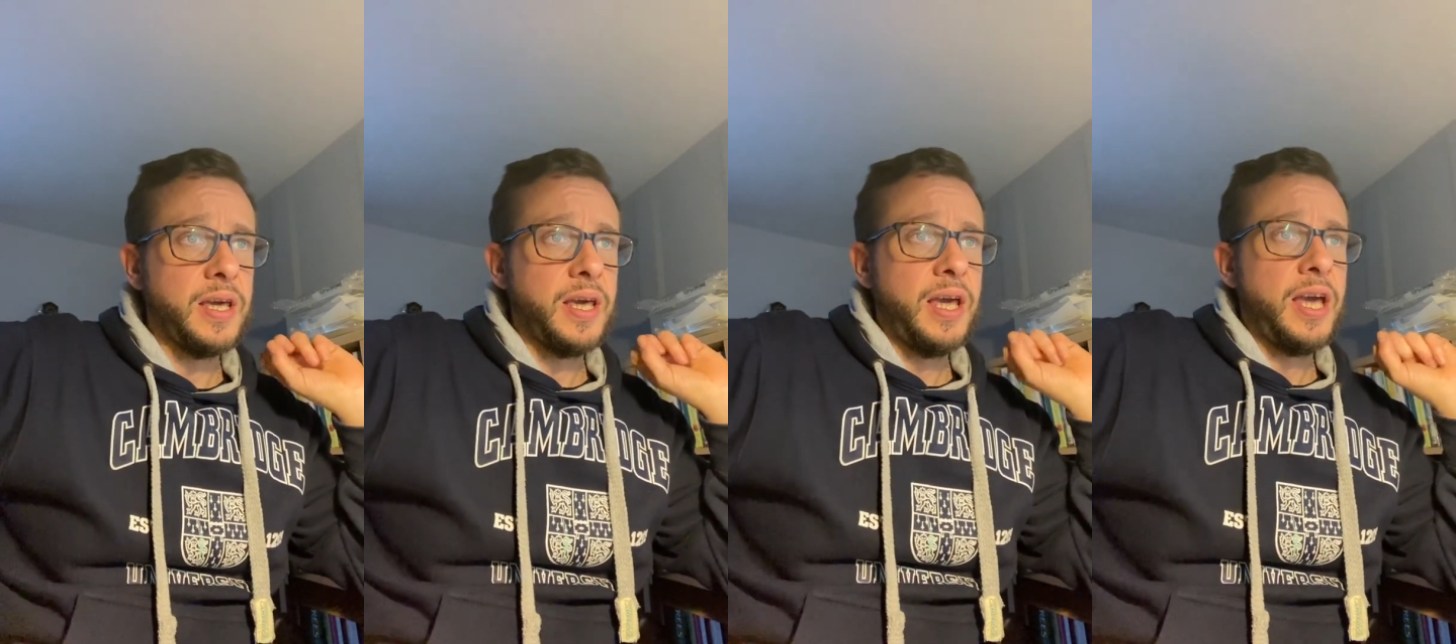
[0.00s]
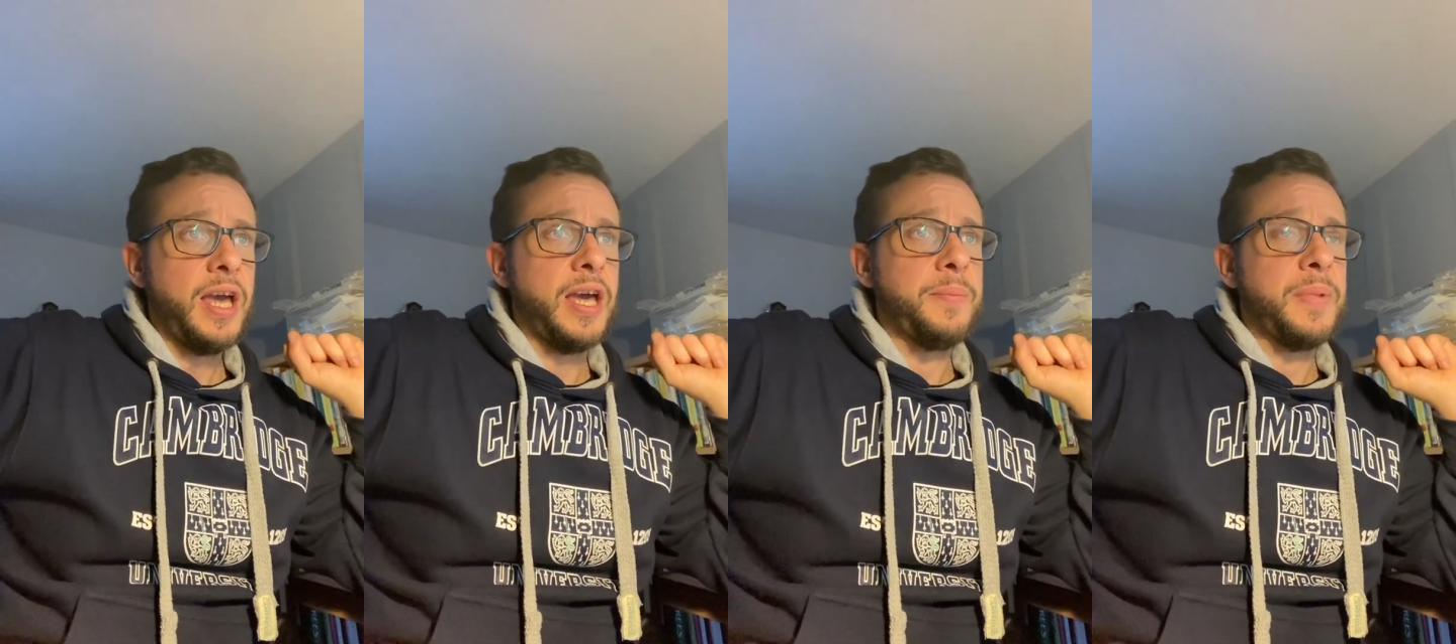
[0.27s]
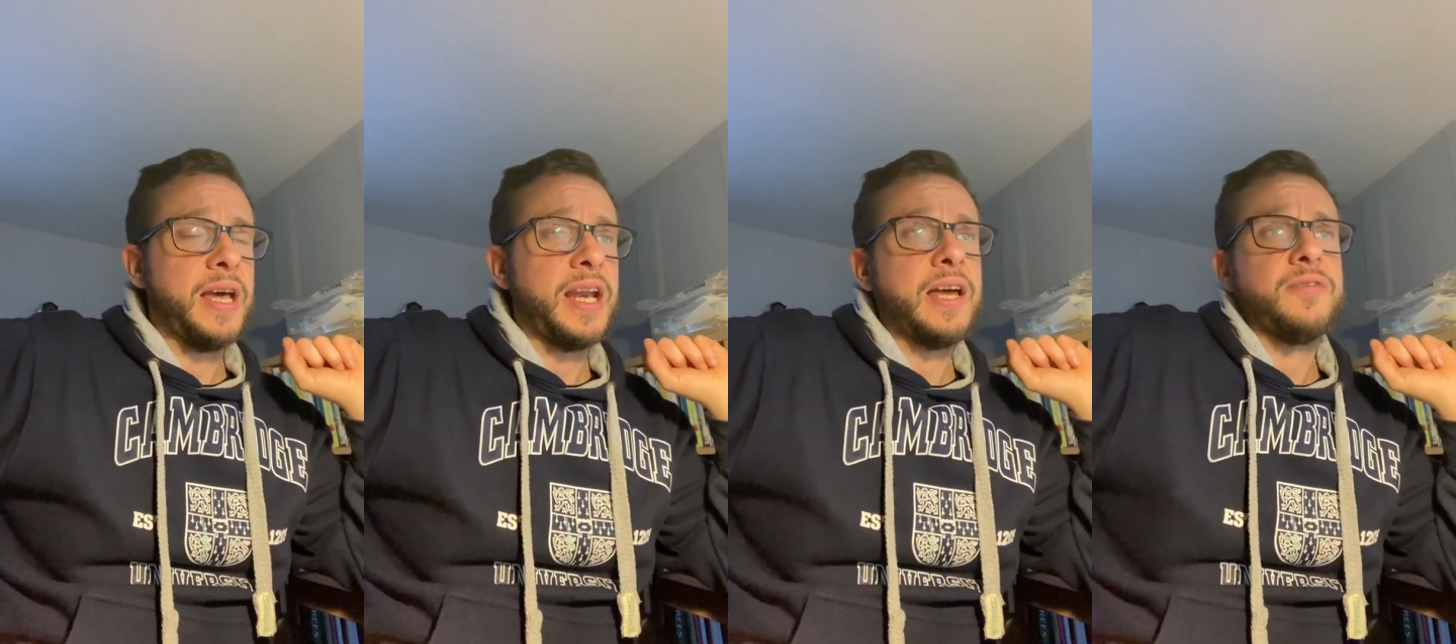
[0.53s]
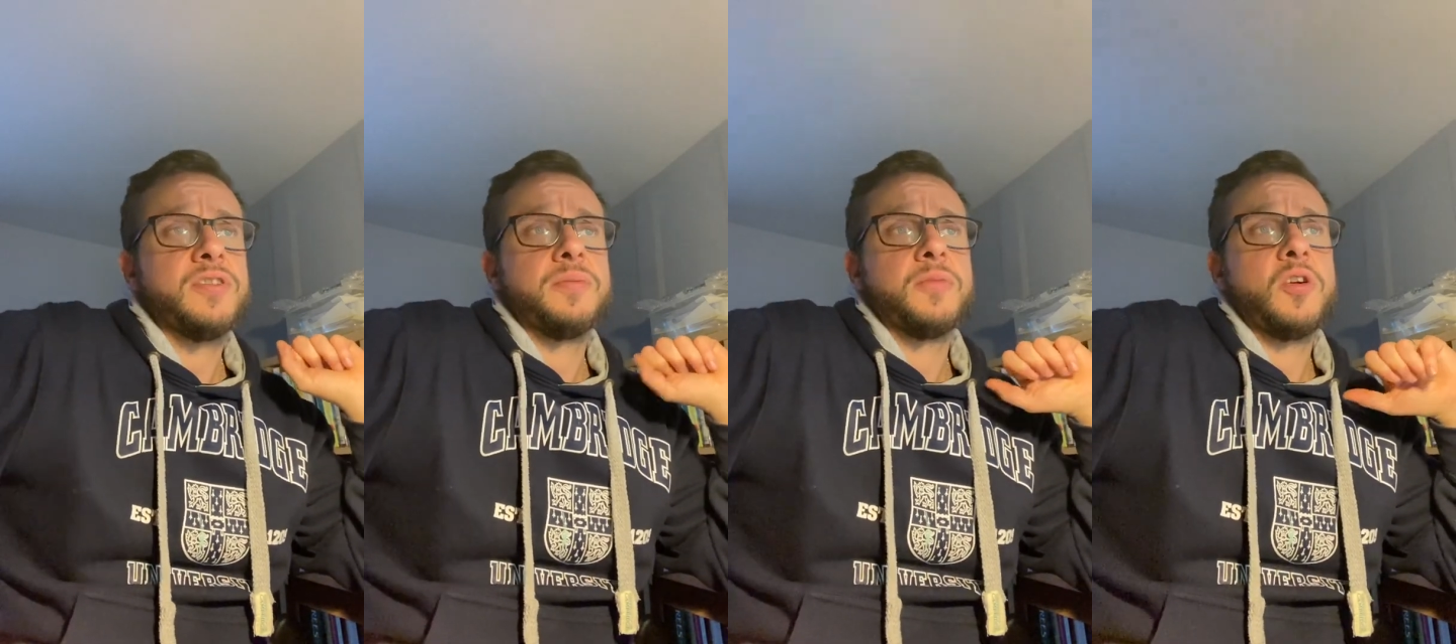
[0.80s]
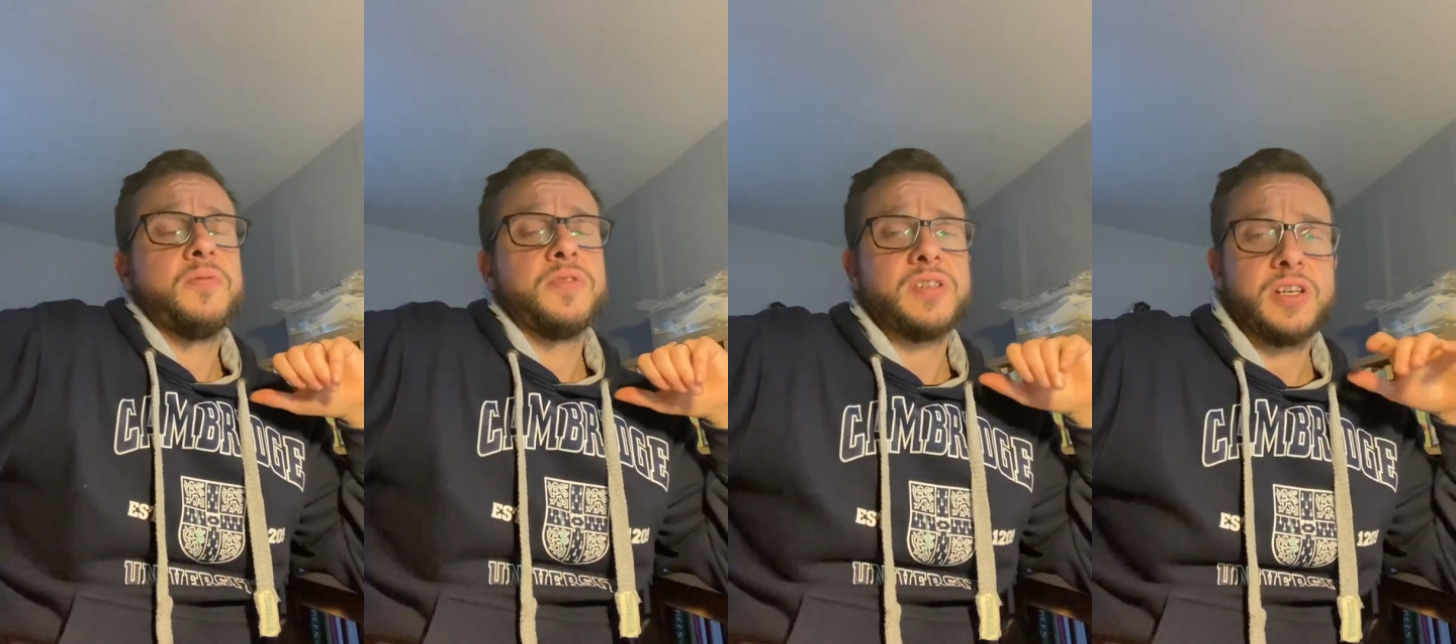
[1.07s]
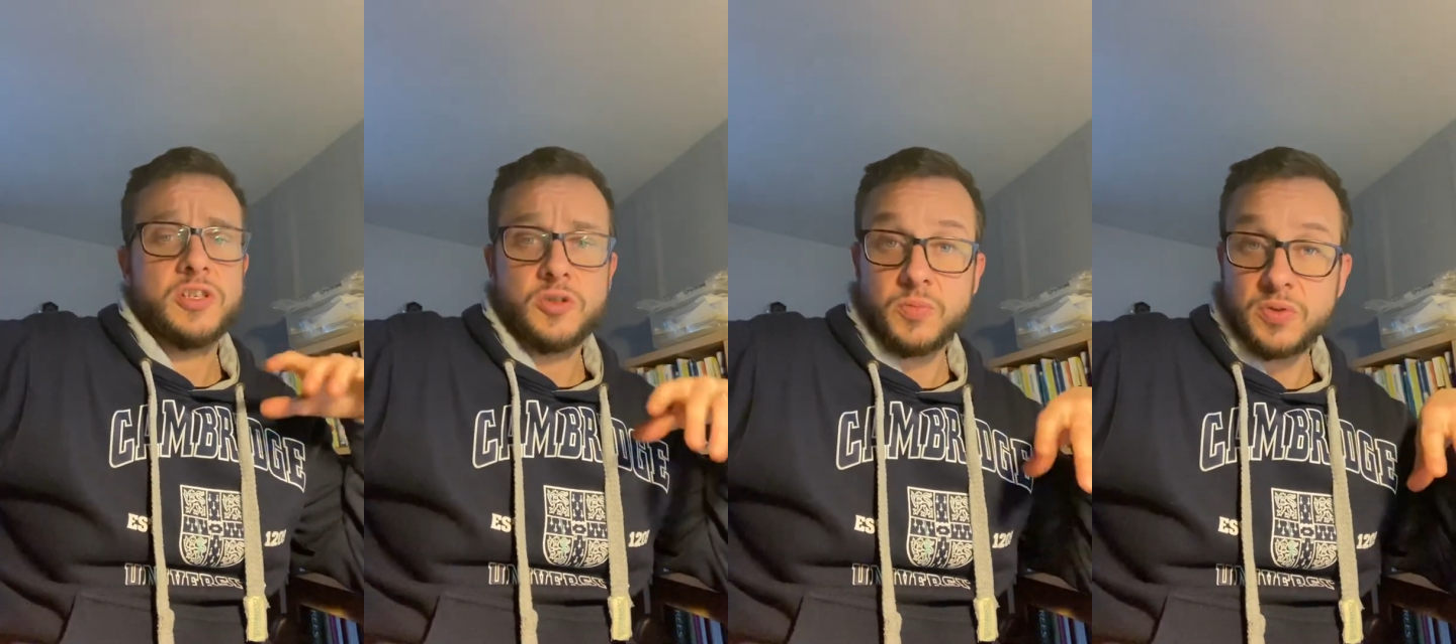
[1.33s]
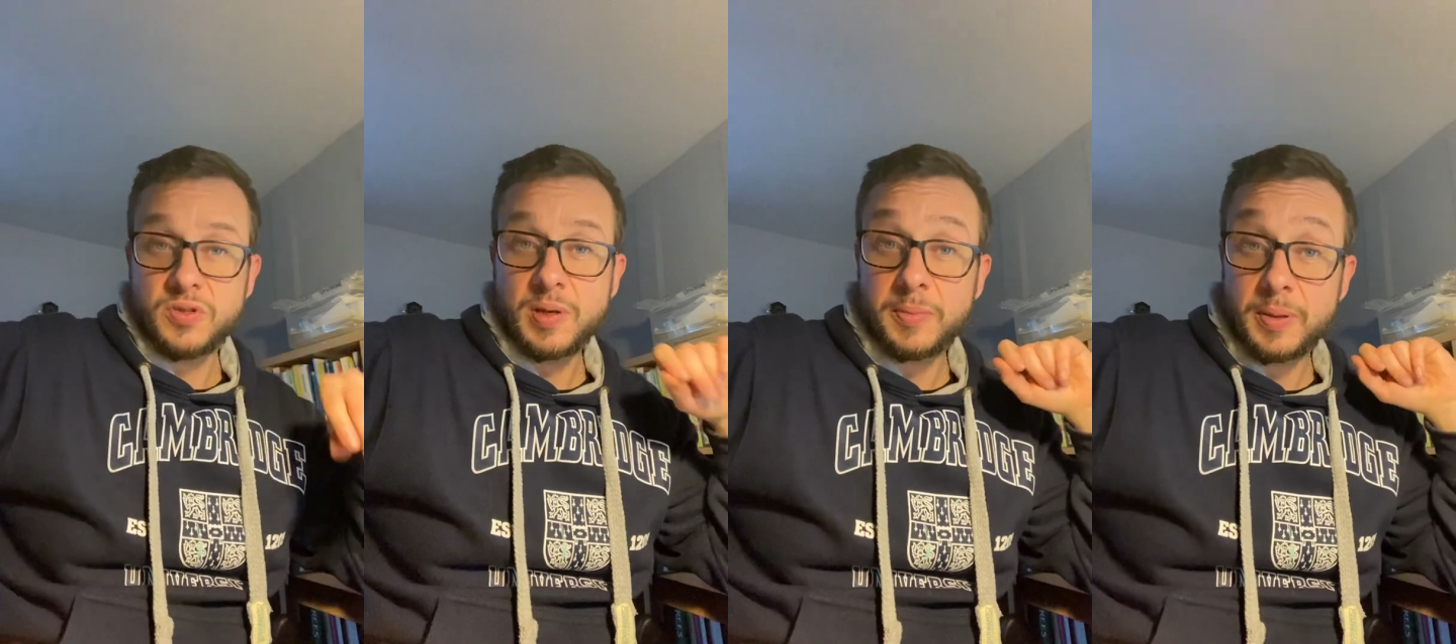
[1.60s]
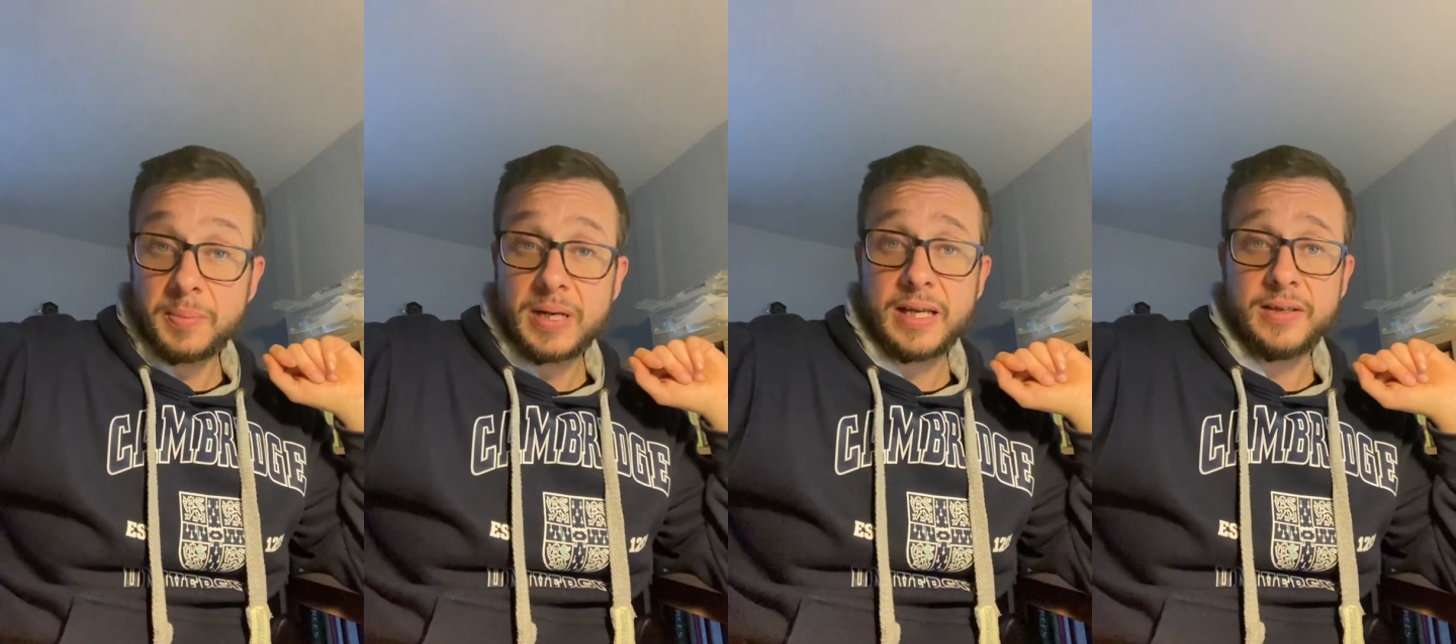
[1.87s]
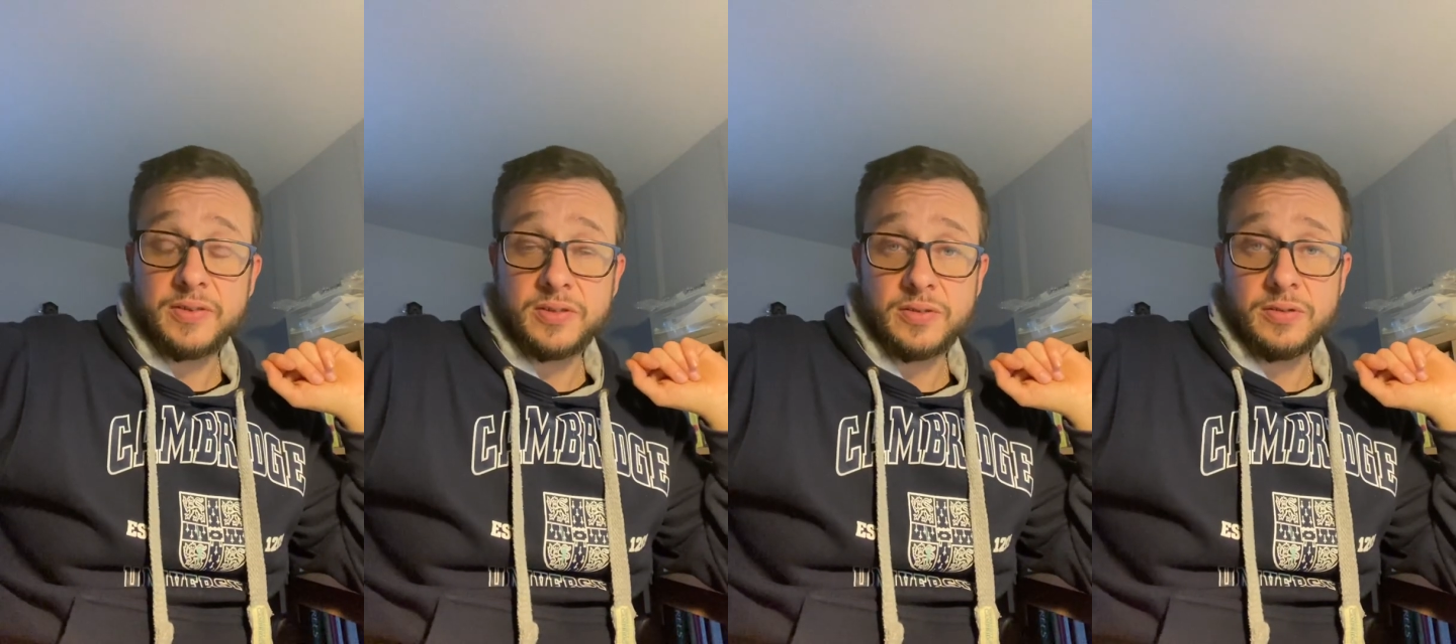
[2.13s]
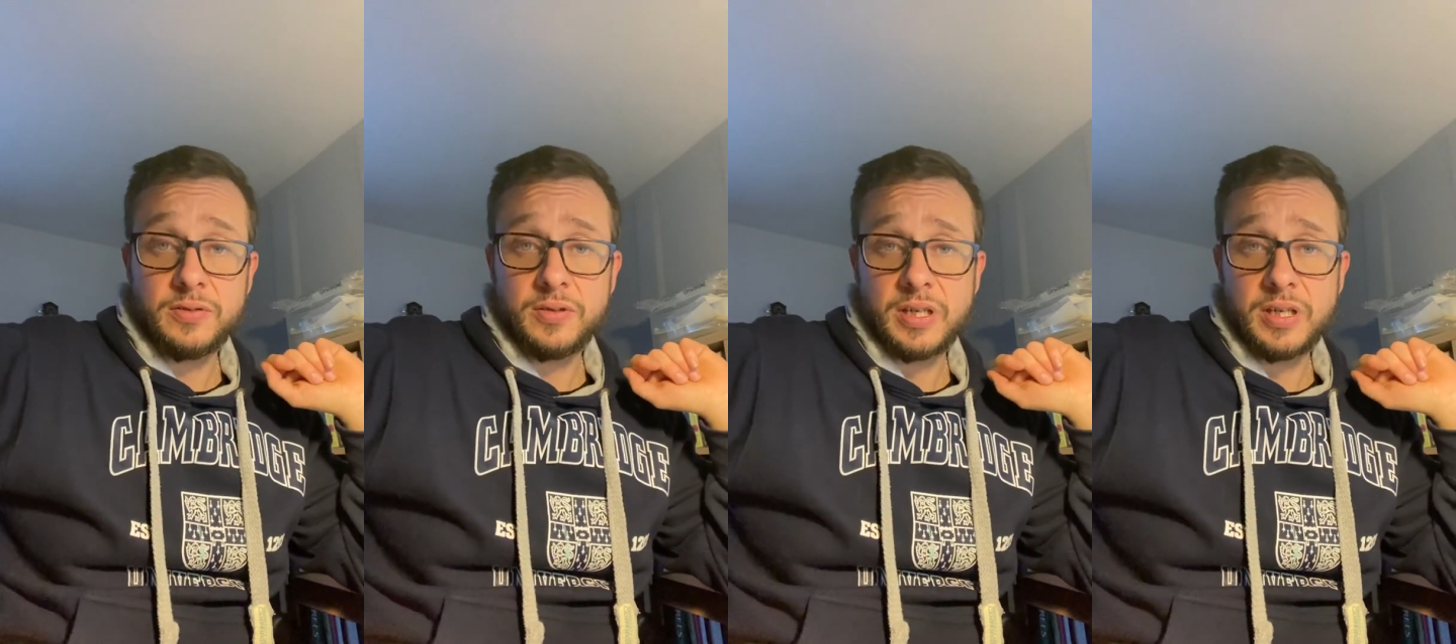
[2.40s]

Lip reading: and have some conversations with some of the planners and